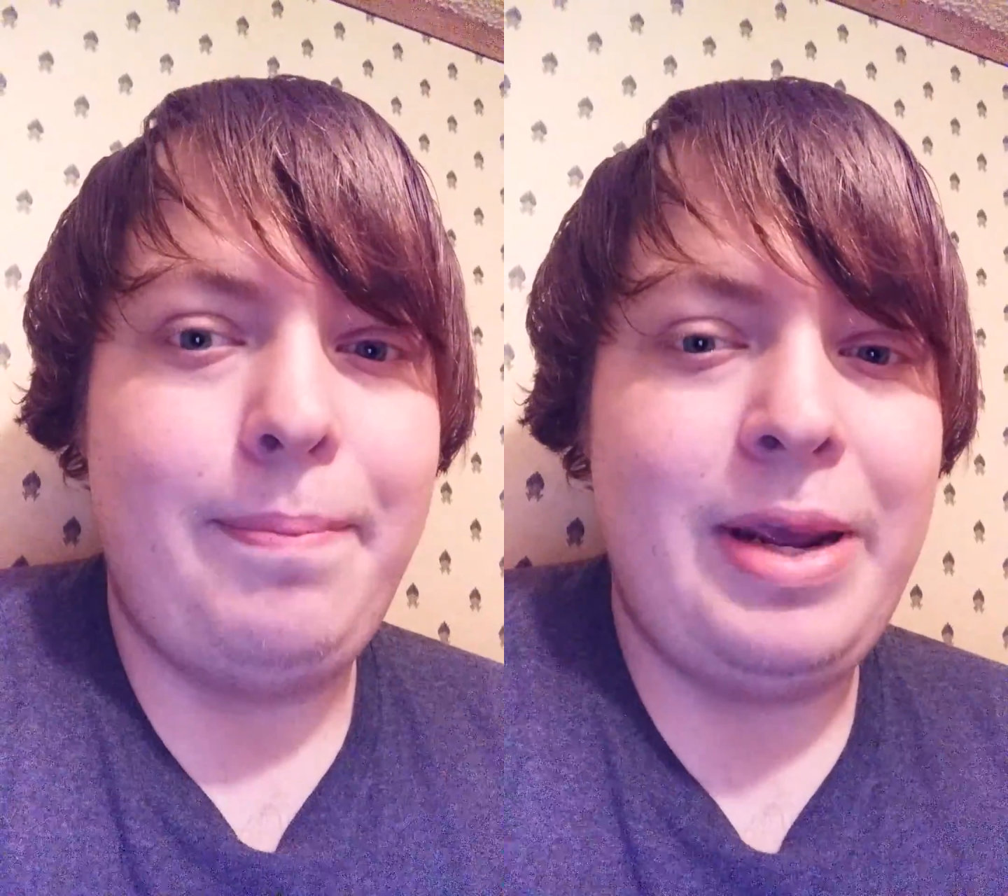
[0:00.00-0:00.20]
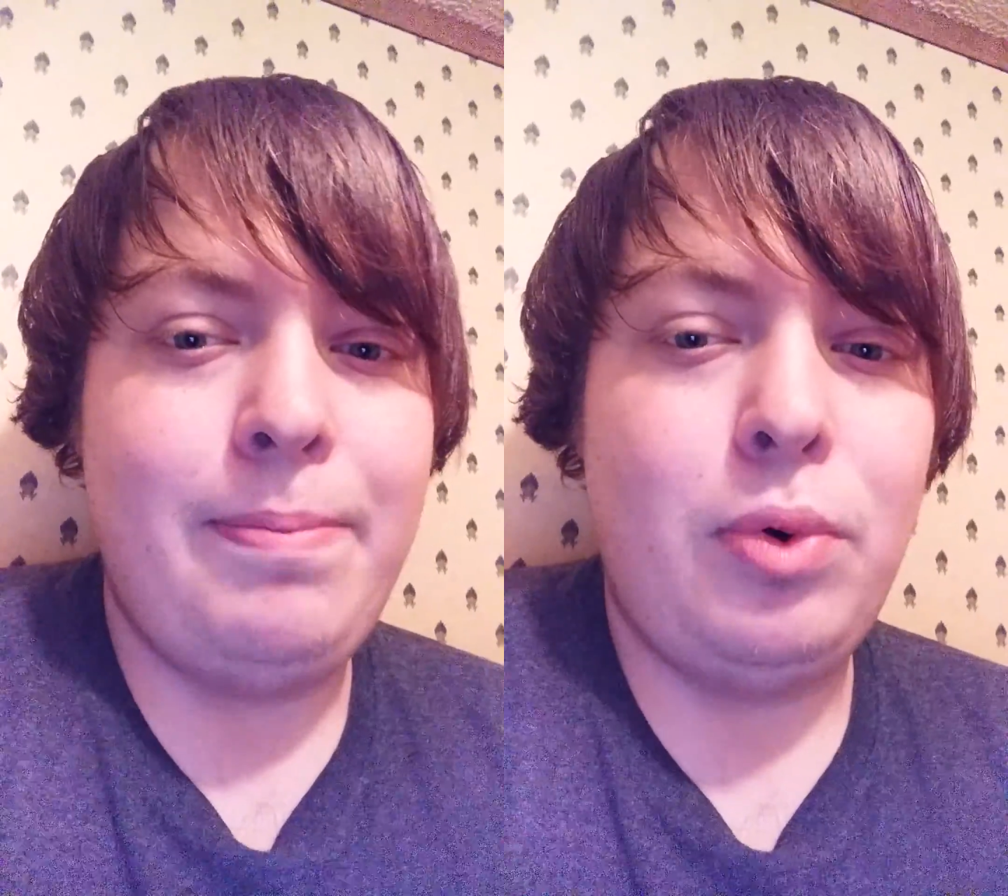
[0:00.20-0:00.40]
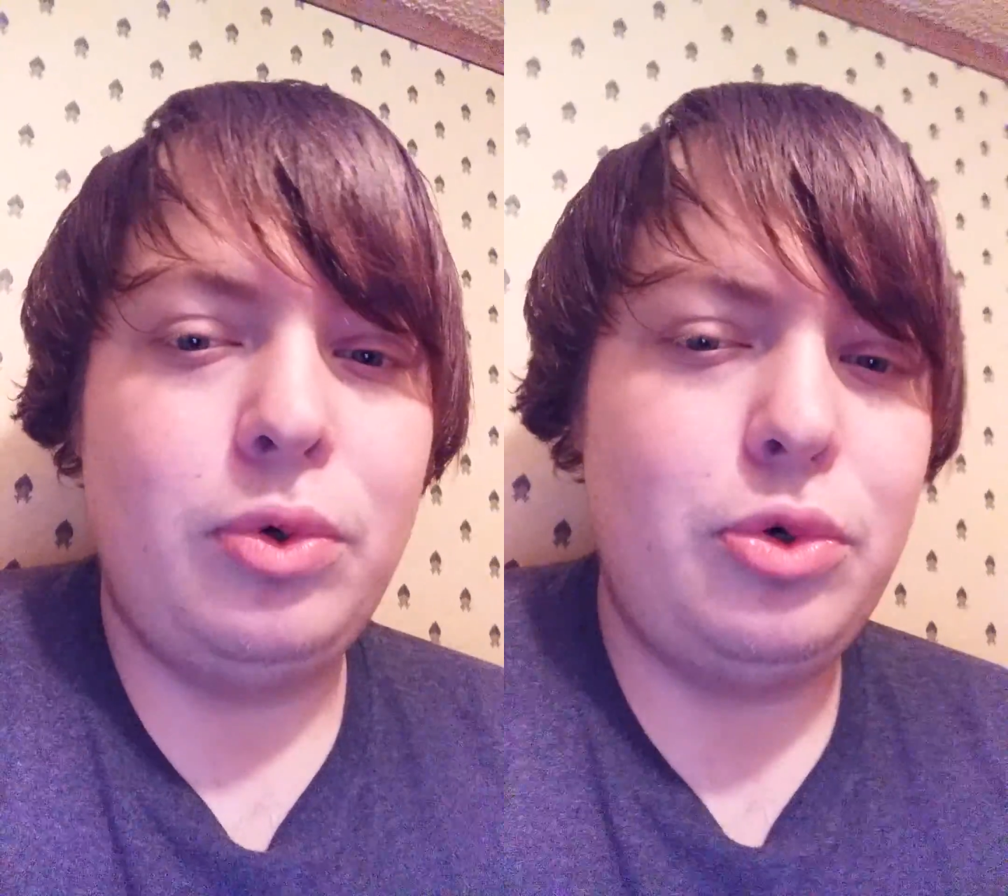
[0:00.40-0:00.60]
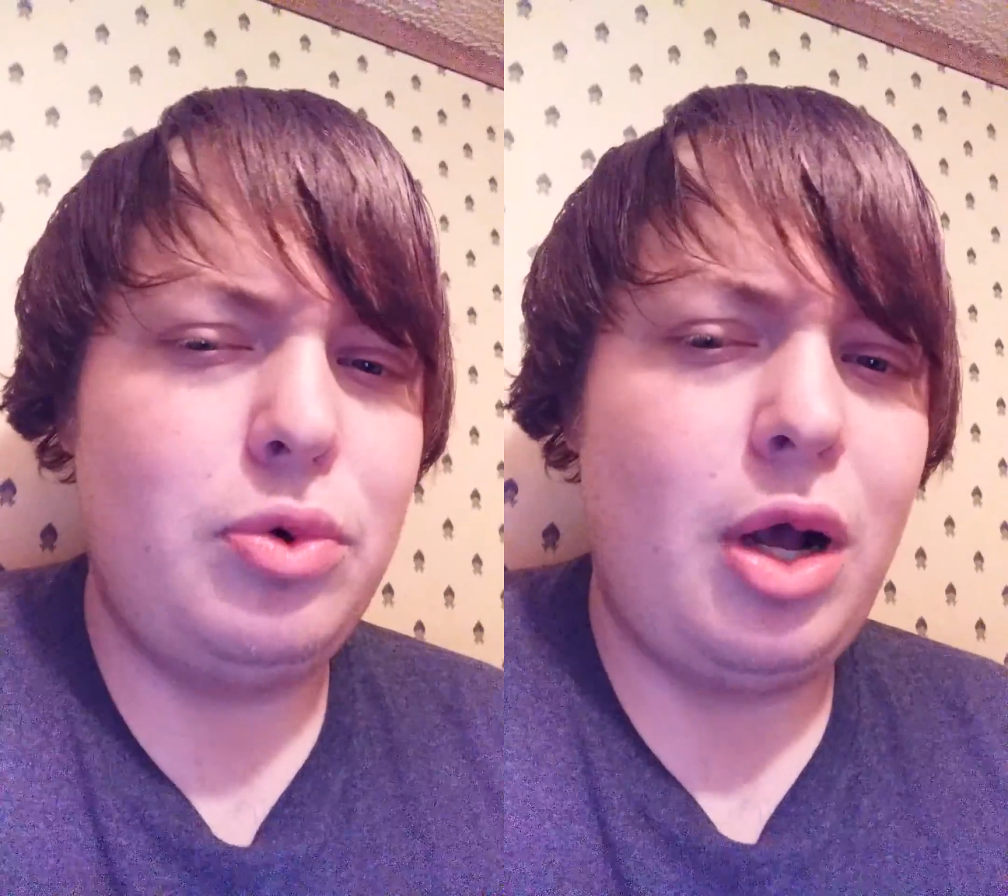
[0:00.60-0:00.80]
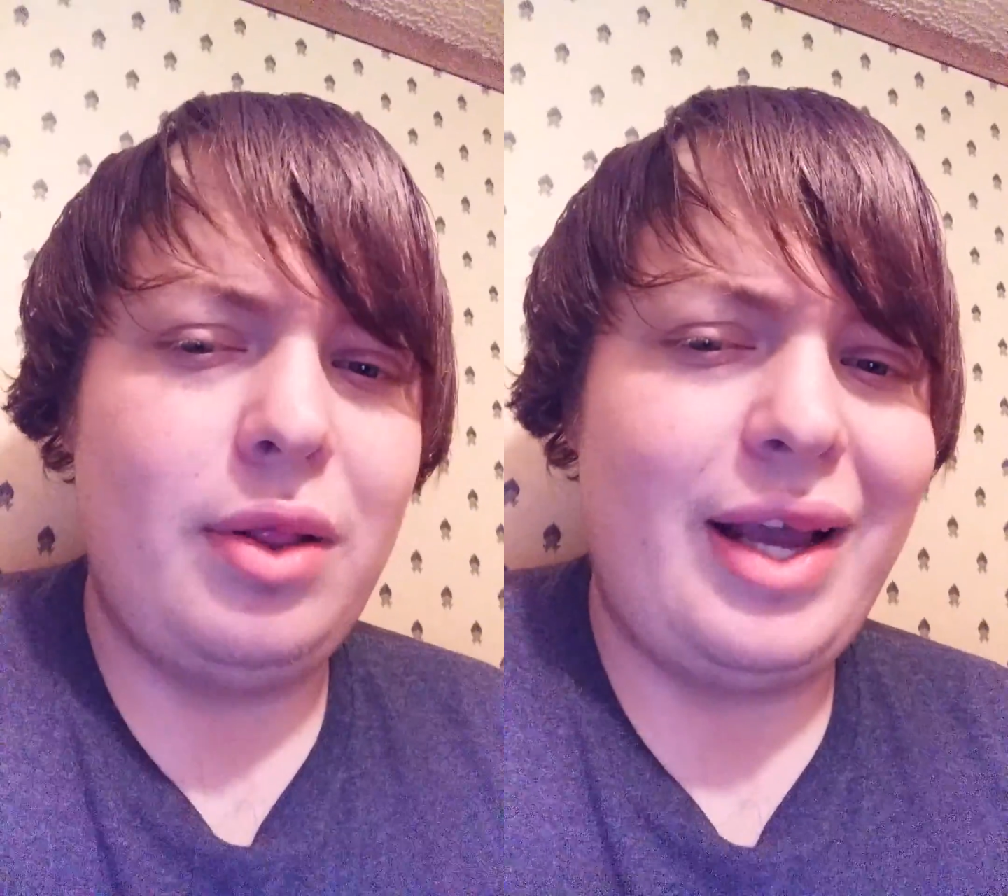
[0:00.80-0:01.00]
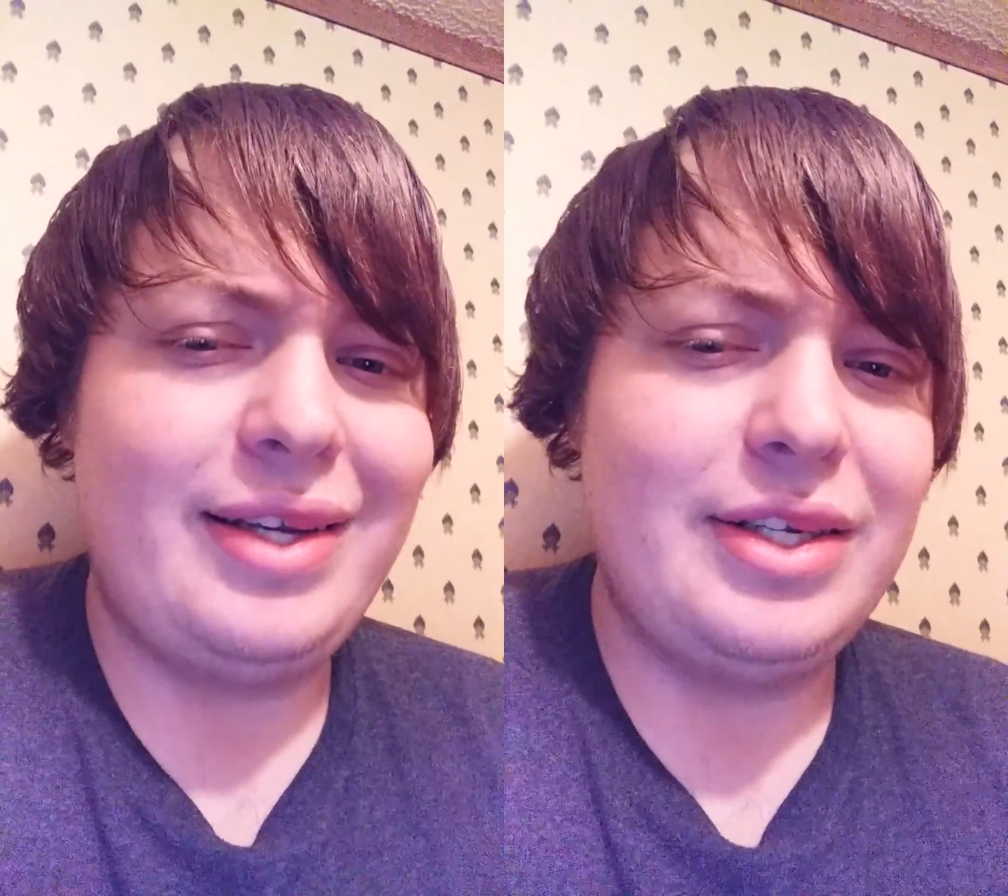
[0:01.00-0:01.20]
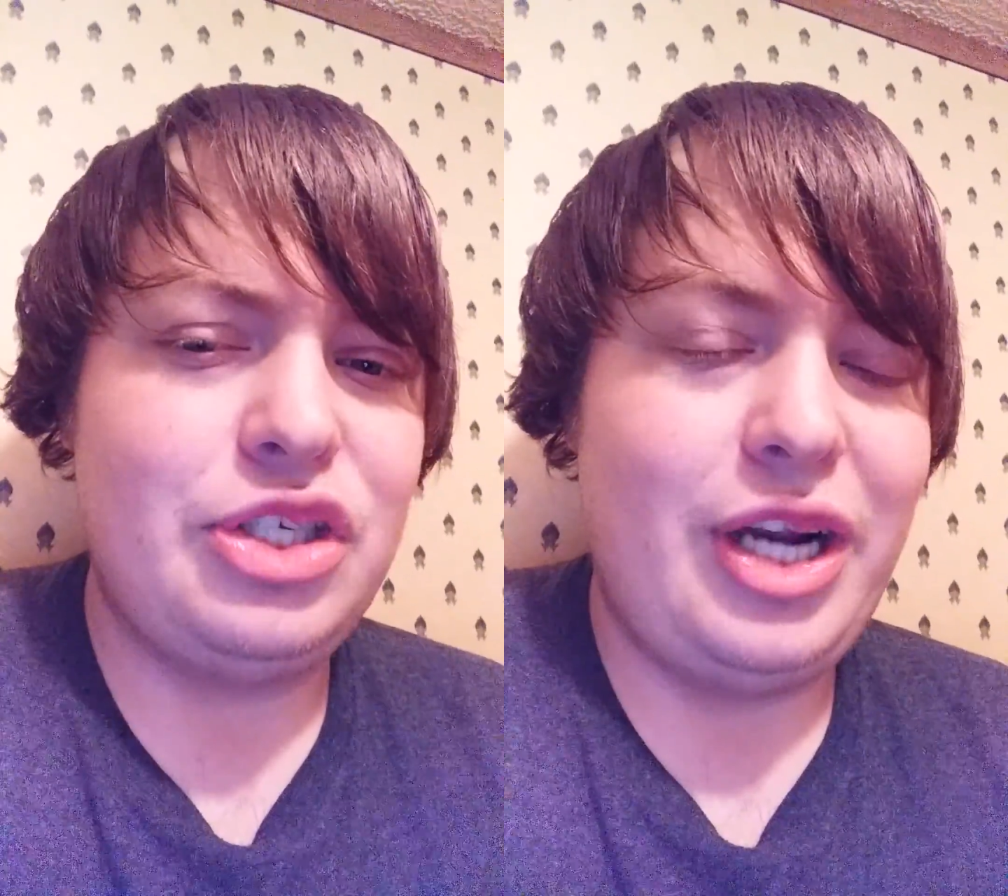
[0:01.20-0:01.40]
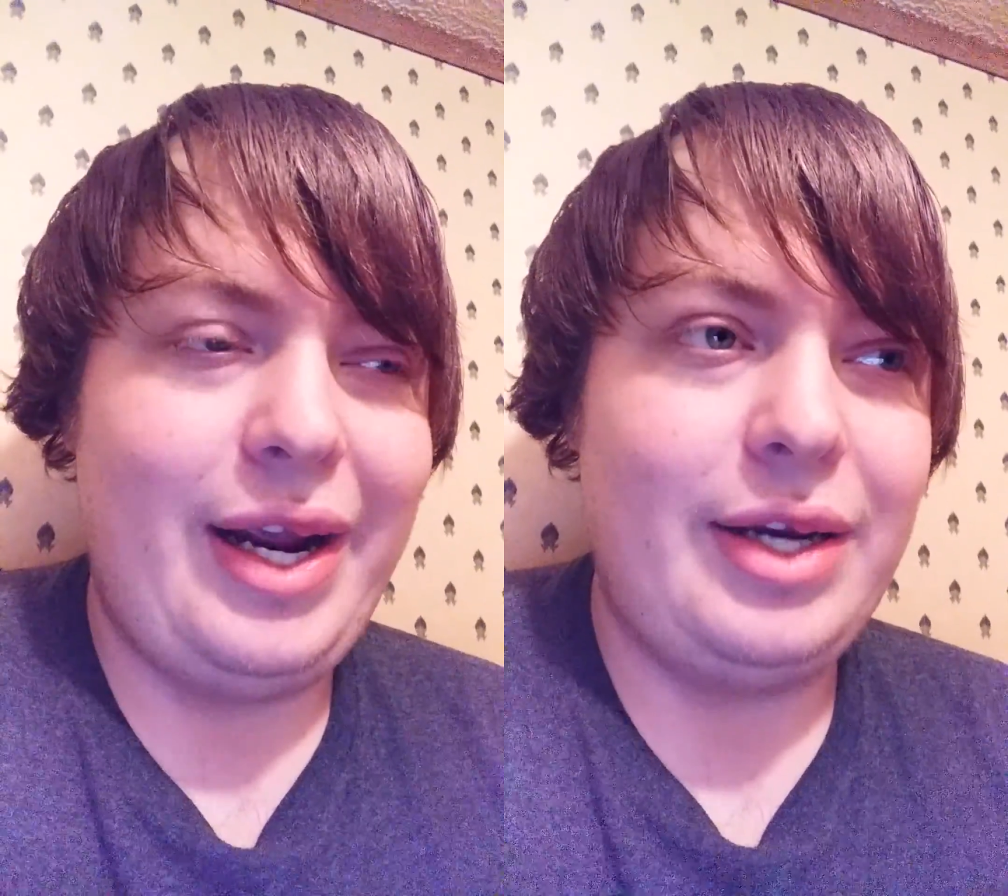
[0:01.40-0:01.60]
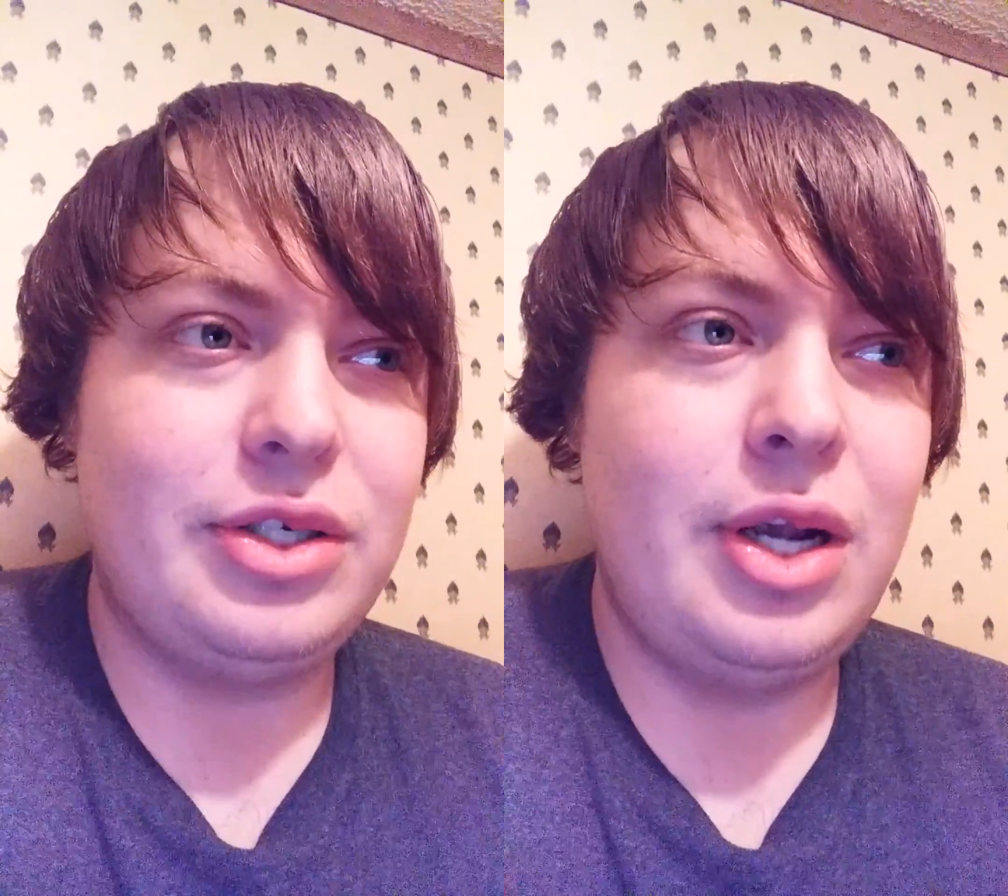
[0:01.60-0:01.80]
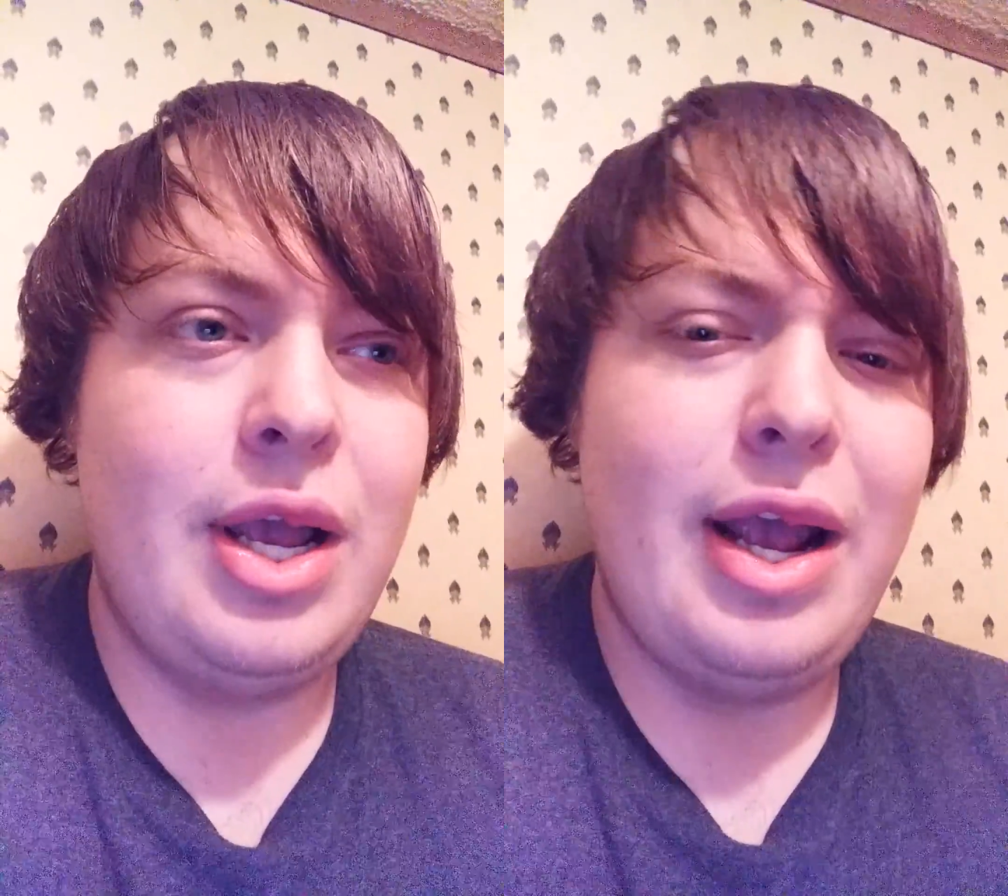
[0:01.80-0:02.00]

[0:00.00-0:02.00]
people do not like to change.